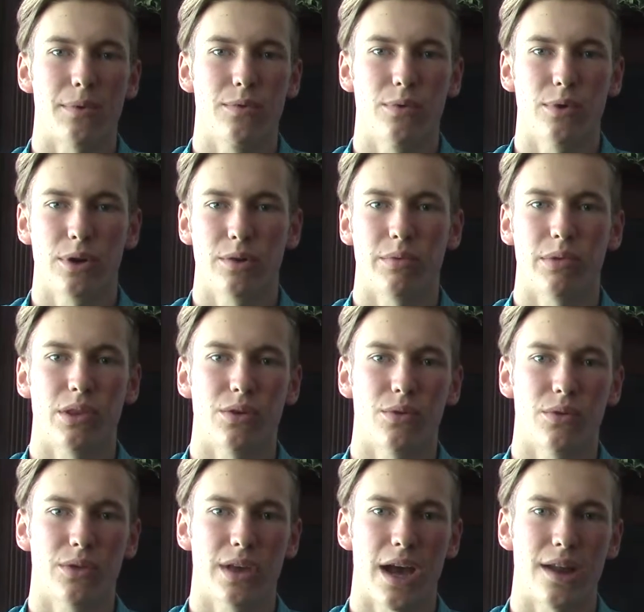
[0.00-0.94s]
and working with the
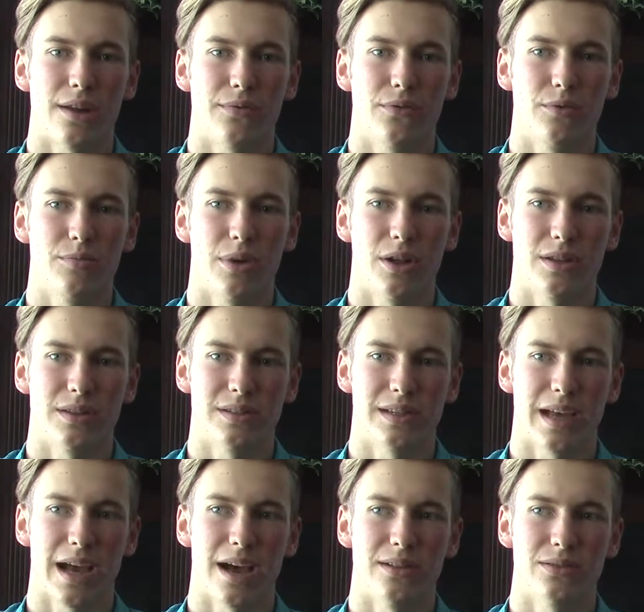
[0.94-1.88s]
North County Food Policy
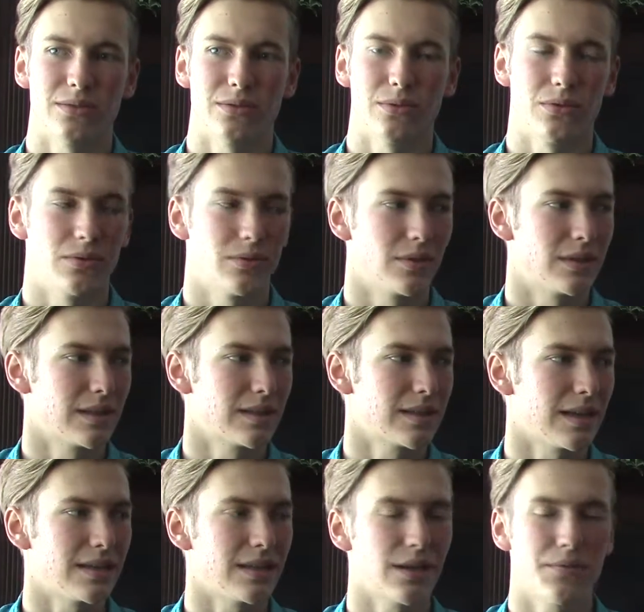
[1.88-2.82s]
Council, this
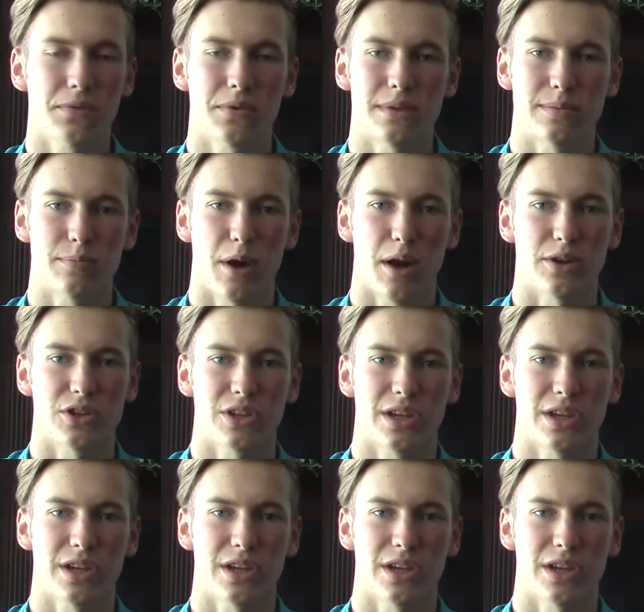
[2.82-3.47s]
idea for this project